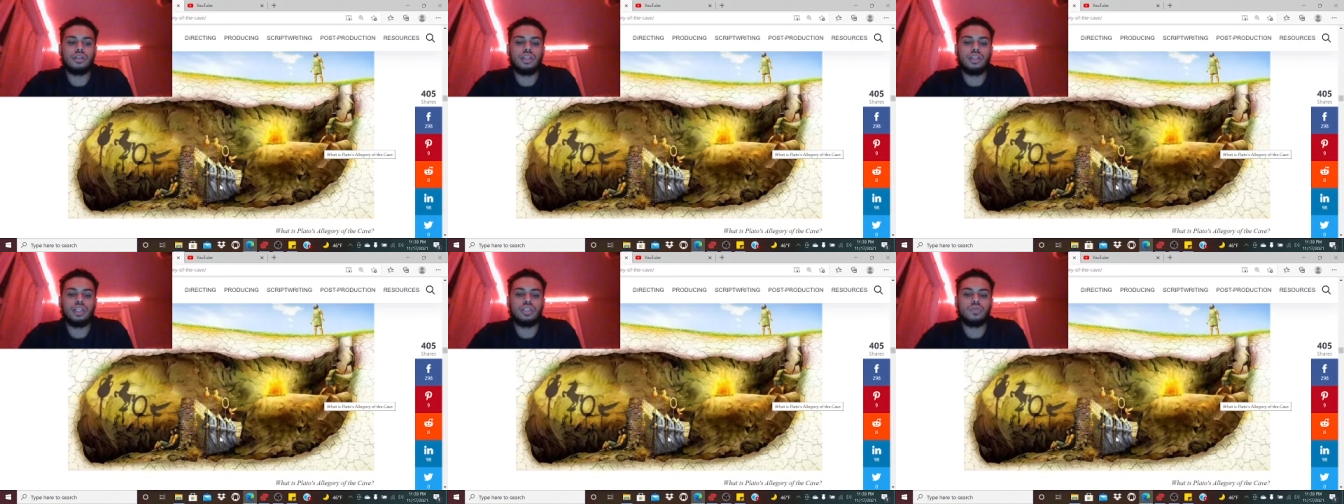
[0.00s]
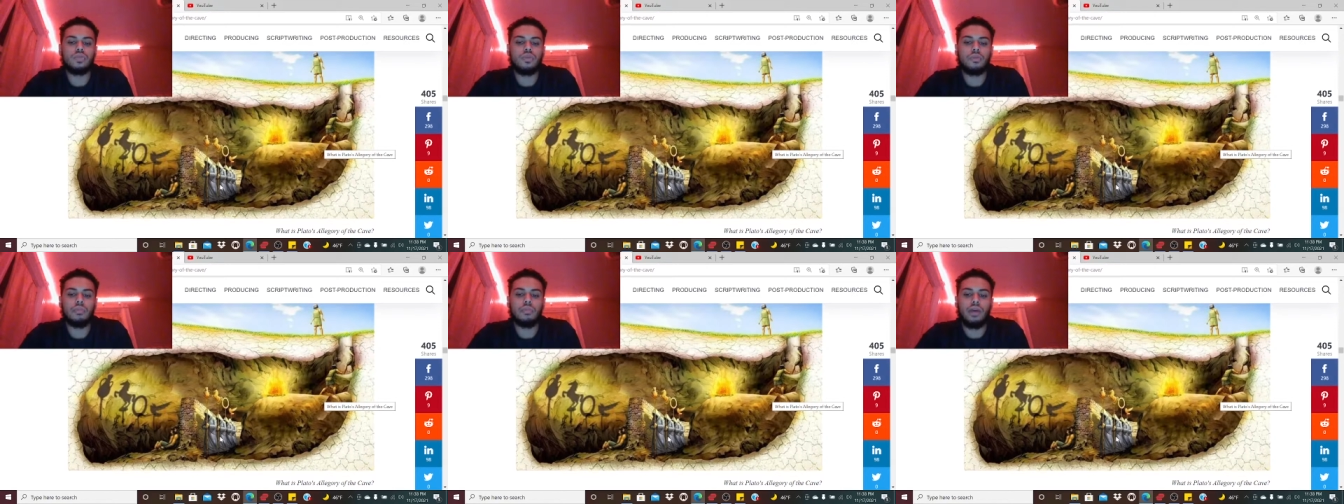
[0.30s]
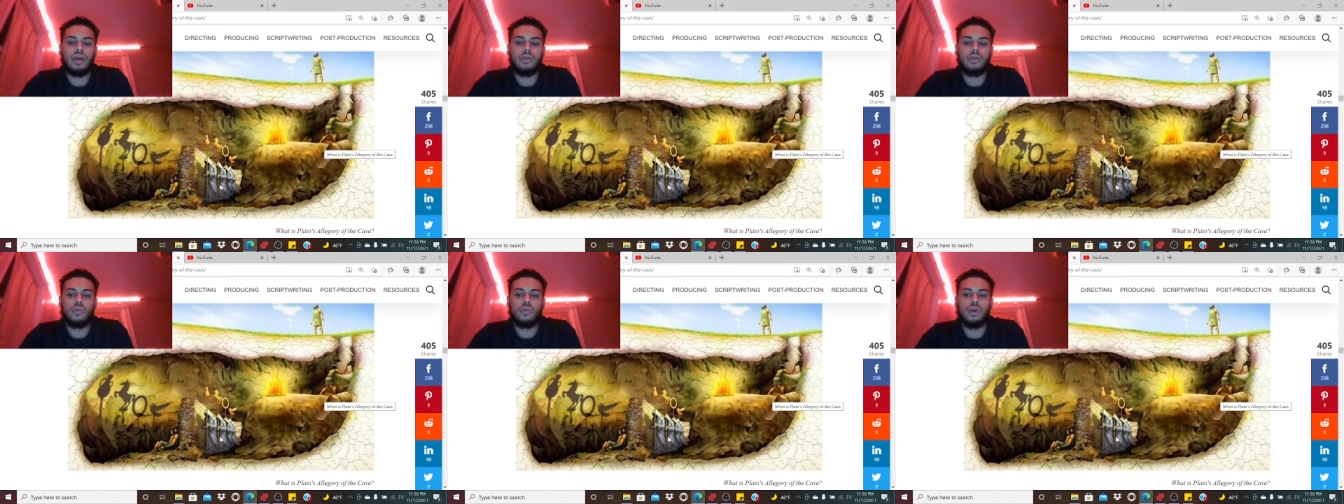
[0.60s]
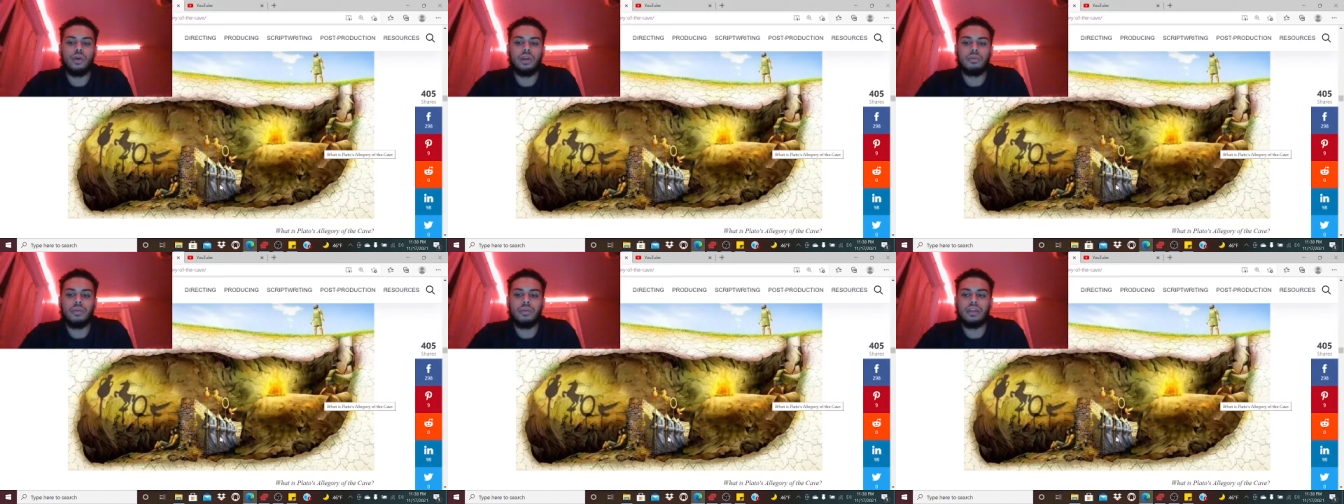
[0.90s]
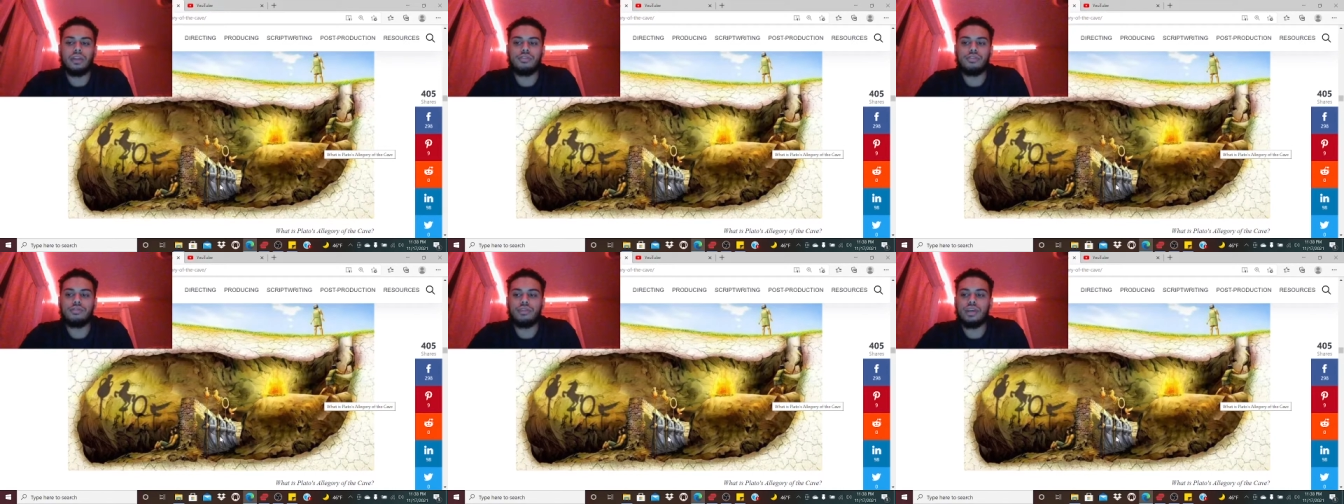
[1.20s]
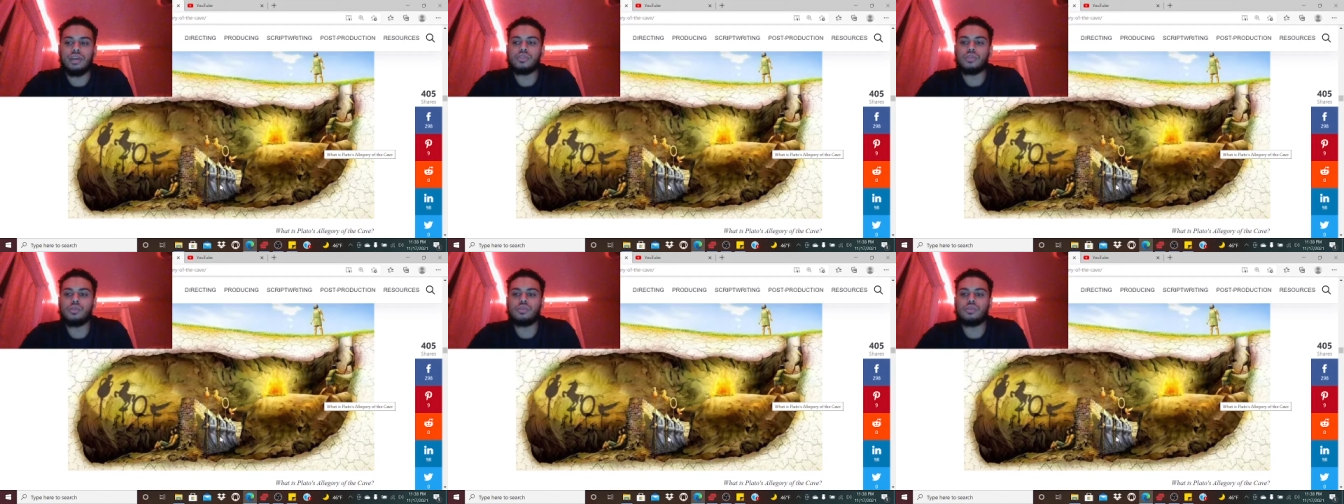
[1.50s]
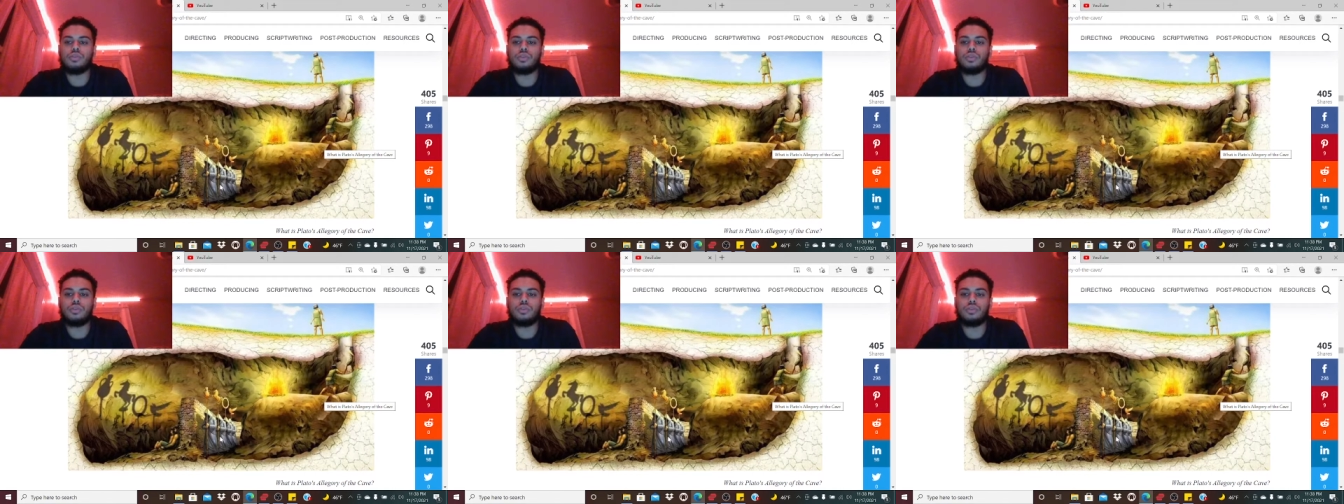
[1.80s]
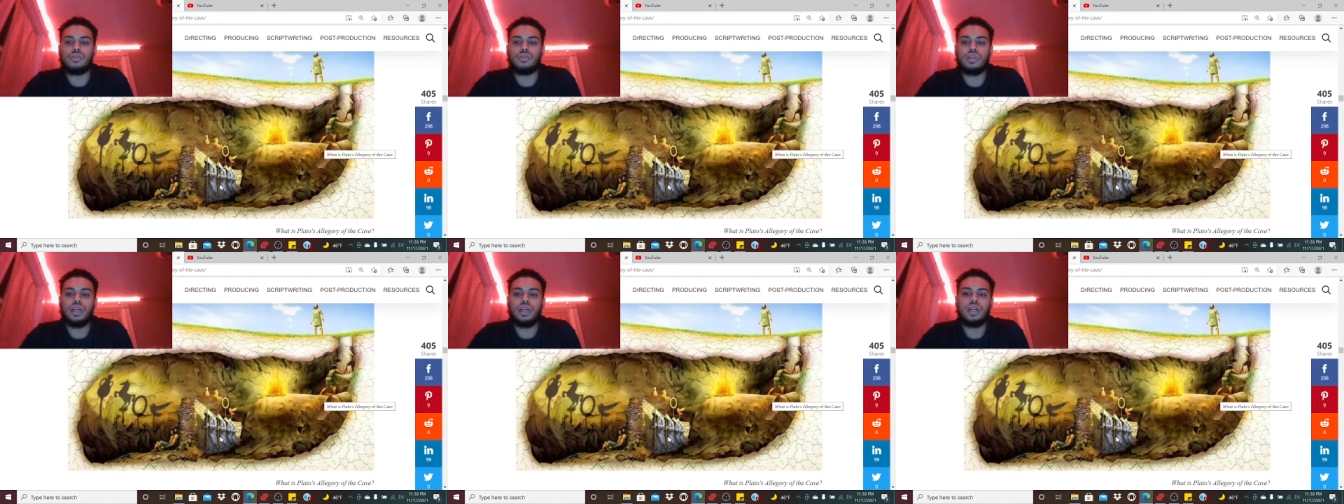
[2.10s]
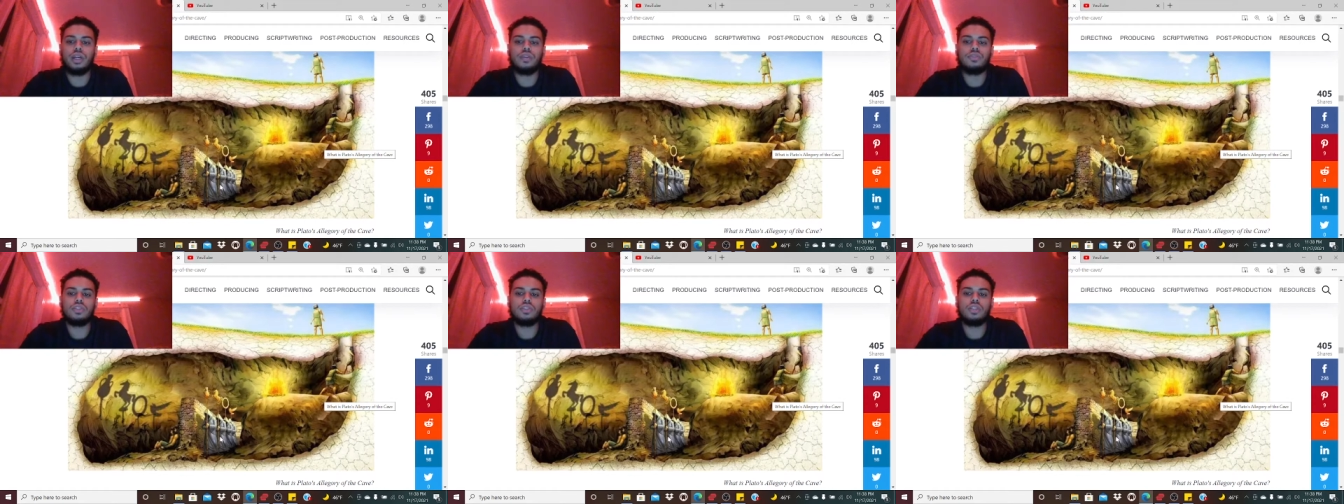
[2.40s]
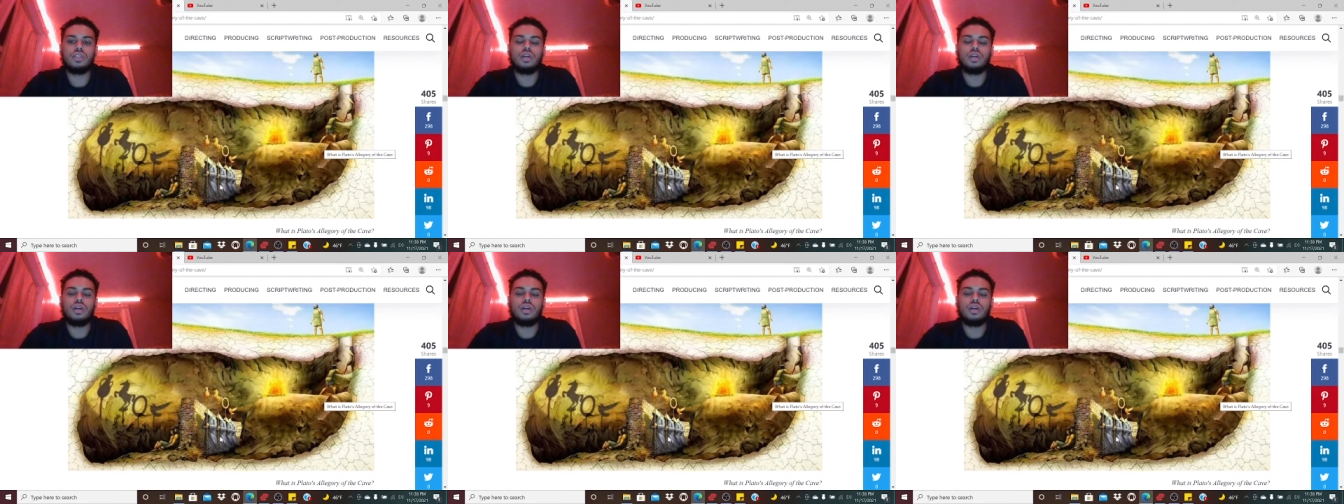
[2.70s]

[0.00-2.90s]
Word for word: things we ma- want to manifest within our own lives.